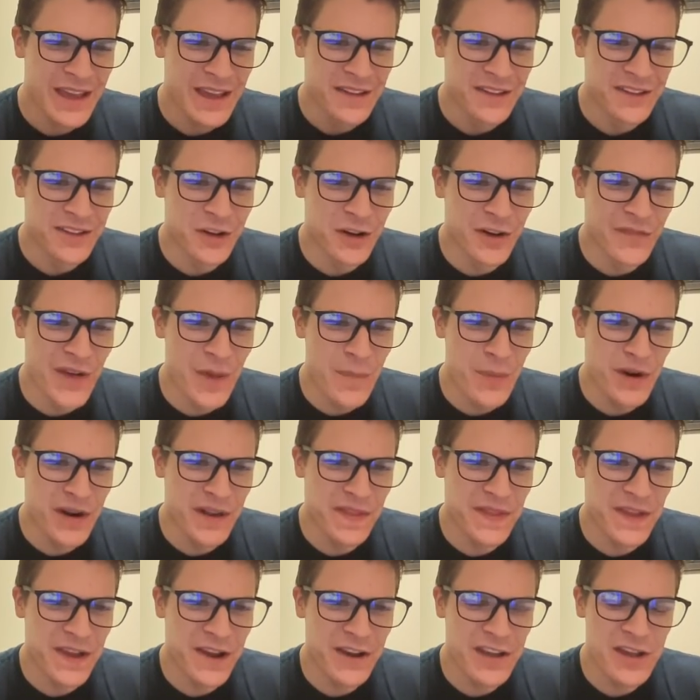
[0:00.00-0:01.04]
So if I put
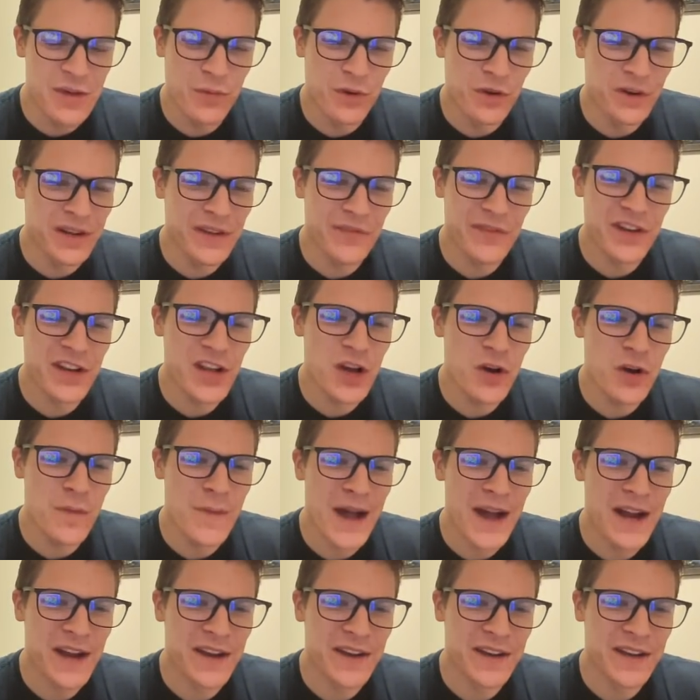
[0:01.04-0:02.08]
it there, he won't even know
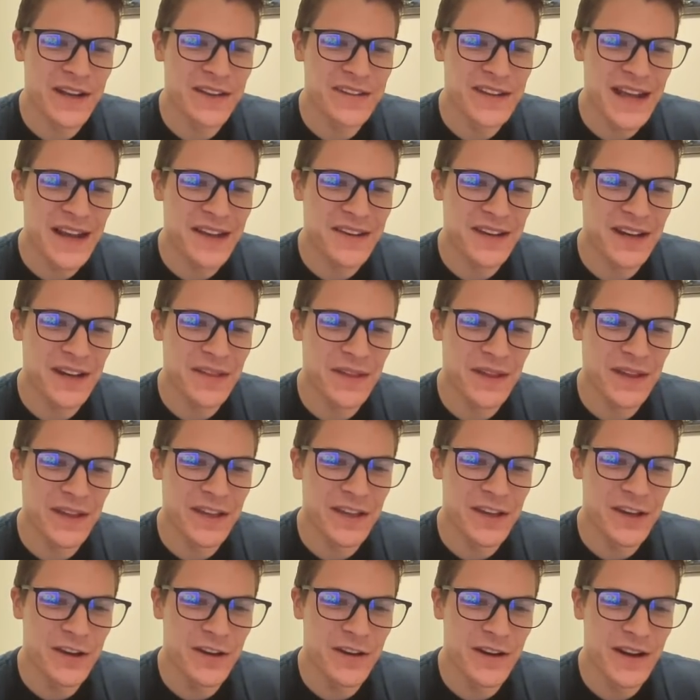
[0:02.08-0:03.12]
about it, and he attacks anything
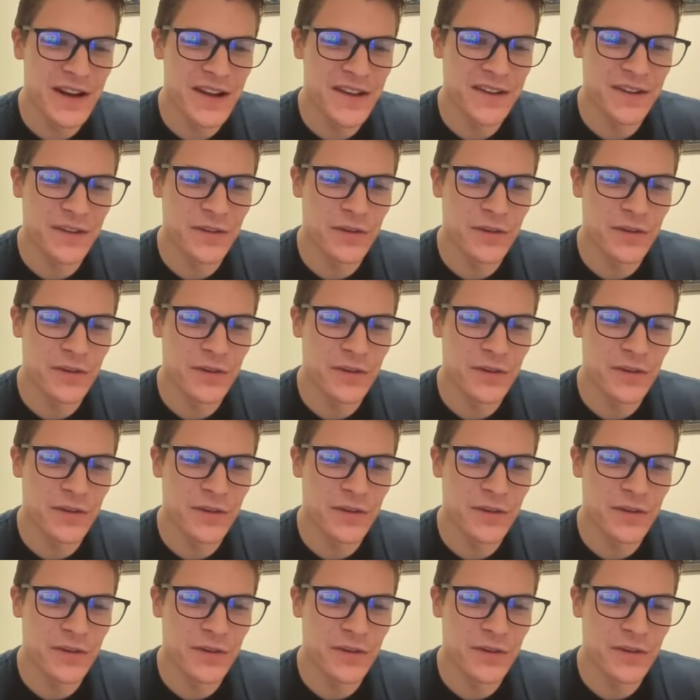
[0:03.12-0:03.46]
here, and it's